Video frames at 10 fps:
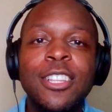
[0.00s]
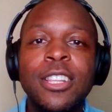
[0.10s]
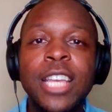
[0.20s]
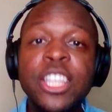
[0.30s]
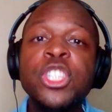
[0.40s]

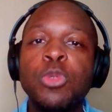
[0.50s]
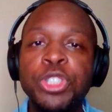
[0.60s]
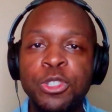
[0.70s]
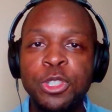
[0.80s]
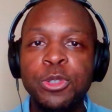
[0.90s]
and this is what
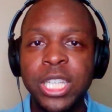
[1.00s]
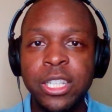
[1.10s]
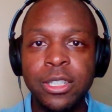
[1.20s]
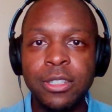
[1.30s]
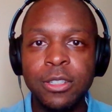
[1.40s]
you're doing
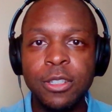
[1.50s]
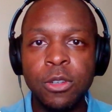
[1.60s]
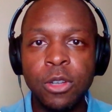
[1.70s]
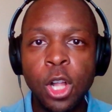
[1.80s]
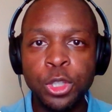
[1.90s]
here.
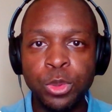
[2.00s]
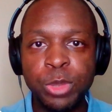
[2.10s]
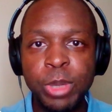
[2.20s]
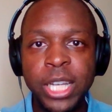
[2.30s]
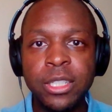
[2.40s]
All due
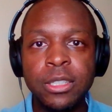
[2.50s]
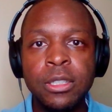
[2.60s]
respect.